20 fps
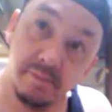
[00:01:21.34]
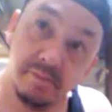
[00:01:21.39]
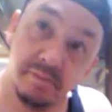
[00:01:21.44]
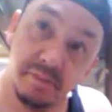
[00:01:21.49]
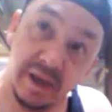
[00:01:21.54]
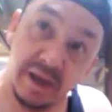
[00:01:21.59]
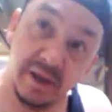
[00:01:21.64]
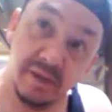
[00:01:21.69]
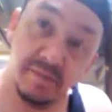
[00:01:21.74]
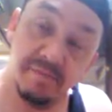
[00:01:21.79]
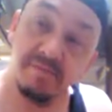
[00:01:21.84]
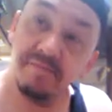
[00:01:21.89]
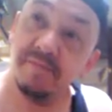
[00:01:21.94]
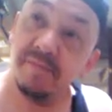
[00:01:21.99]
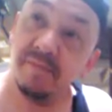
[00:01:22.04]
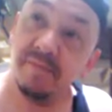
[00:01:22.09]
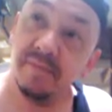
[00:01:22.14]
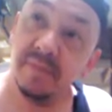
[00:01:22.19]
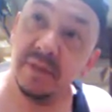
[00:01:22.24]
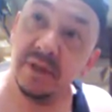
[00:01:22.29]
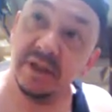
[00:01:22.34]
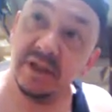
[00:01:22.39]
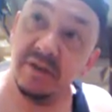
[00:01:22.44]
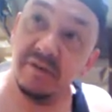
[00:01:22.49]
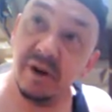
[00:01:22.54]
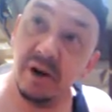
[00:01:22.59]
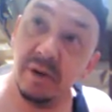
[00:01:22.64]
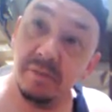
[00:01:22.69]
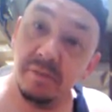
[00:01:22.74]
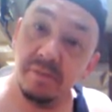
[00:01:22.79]
T.
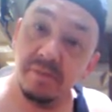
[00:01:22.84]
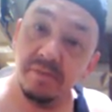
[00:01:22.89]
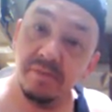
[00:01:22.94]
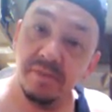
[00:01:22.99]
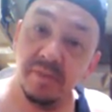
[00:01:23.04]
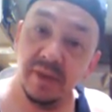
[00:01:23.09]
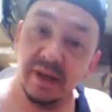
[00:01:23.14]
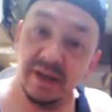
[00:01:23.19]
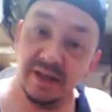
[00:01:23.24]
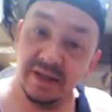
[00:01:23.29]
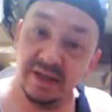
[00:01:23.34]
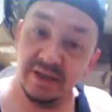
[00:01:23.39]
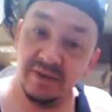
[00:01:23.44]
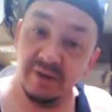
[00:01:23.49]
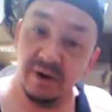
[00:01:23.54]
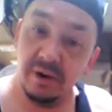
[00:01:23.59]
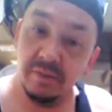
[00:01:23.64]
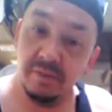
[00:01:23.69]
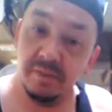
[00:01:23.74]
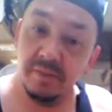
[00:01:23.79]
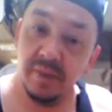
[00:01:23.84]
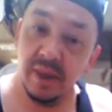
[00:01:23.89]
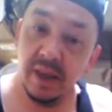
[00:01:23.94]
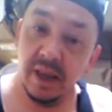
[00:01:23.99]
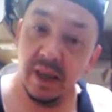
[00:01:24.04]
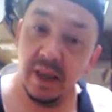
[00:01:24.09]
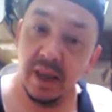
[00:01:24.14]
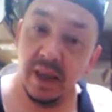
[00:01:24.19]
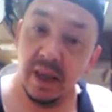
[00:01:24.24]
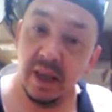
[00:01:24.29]
Seven up, seven up.
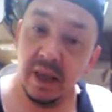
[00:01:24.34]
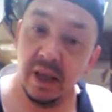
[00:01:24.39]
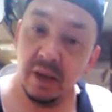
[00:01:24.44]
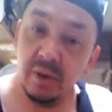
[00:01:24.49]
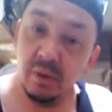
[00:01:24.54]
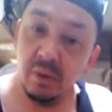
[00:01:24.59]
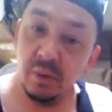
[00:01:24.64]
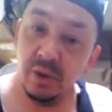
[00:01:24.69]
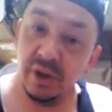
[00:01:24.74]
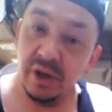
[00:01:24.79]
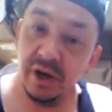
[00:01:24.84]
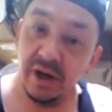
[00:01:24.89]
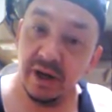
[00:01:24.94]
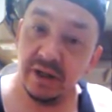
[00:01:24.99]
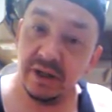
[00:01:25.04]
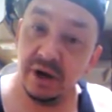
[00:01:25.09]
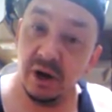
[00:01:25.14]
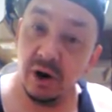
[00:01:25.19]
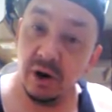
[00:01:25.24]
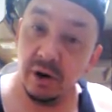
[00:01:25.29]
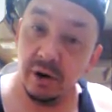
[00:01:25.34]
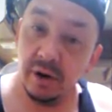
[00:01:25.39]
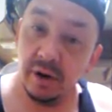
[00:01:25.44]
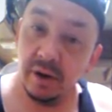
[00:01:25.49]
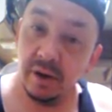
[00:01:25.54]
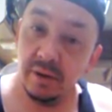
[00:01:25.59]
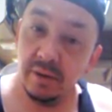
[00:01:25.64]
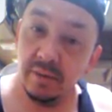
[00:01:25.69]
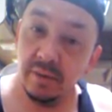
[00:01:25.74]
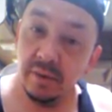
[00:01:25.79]
For the next card,
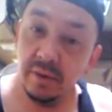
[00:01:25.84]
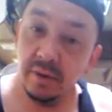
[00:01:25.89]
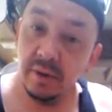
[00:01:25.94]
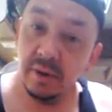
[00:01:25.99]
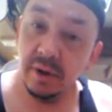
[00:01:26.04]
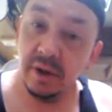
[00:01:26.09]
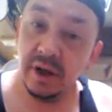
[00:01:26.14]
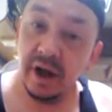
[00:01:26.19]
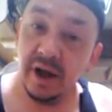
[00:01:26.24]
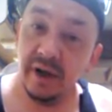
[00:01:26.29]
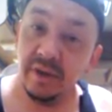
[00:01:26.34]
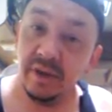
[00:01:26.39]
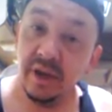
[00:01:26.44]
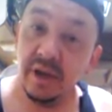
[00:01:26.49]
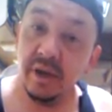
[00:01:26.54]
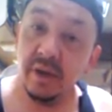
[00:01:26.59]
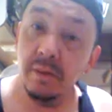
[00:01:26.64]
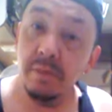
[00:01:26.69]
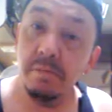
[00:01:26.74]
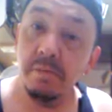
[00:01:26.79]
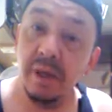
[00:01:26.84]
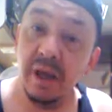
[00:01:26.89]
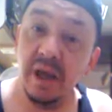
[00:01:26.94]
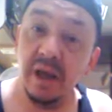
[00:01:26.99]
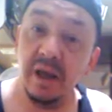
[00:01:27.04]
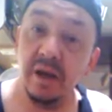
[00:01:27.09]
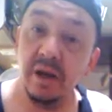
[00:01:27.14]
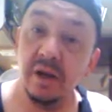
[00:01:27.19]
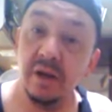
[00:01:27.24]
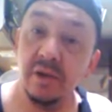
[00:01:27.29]
kindly
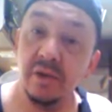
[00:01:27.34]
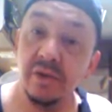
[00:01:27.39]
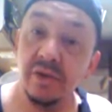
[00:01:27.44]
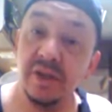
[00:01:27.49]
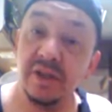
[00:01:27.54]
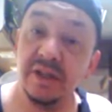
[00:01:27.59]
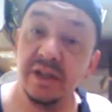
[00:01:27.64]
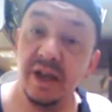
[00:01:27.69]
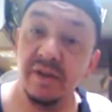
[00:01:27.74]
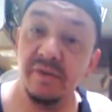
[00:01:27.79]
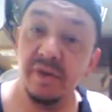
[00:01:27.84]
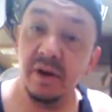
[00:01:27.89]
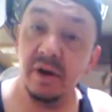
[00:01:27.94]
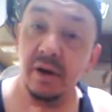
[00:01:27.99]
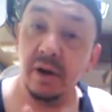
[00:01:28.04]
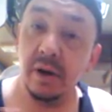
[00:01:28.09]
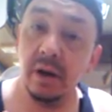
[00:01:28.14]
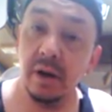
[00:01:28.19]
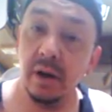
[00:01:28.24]
be the seven